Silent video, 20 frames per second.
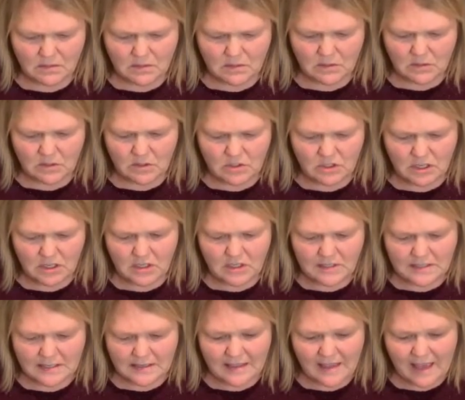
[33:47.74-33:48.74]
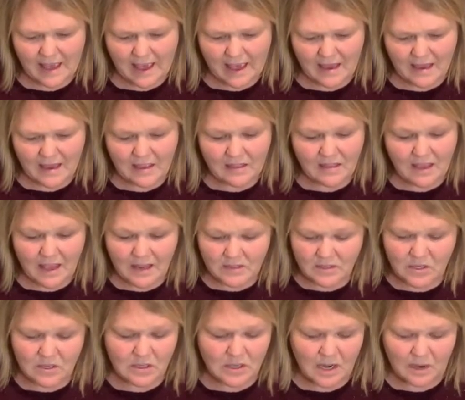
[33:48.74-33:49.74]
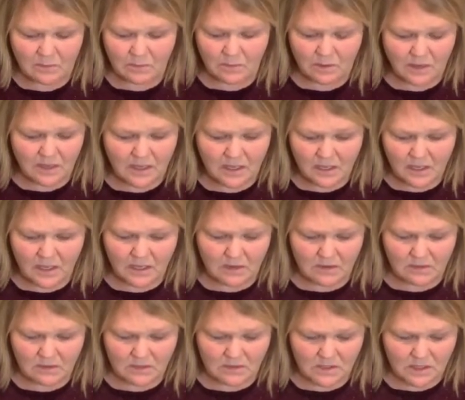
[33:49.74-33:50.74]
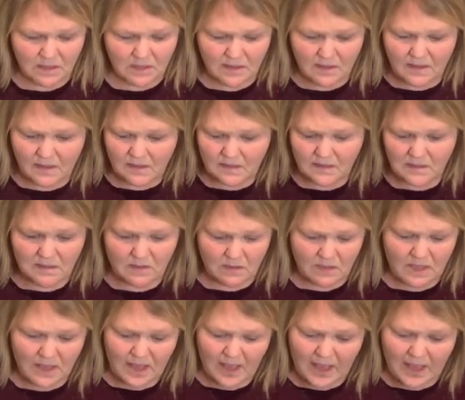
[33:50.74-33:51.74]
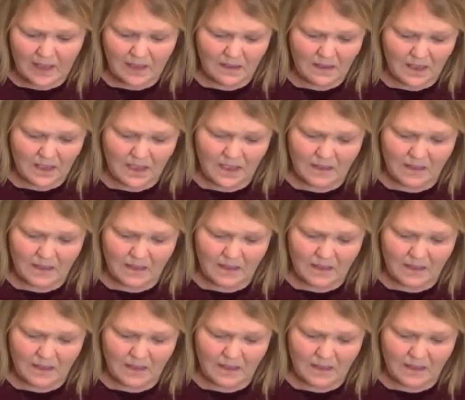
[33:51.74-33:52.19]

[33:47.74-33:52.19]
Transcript: So she did that, and that turned out really cute. So yeah,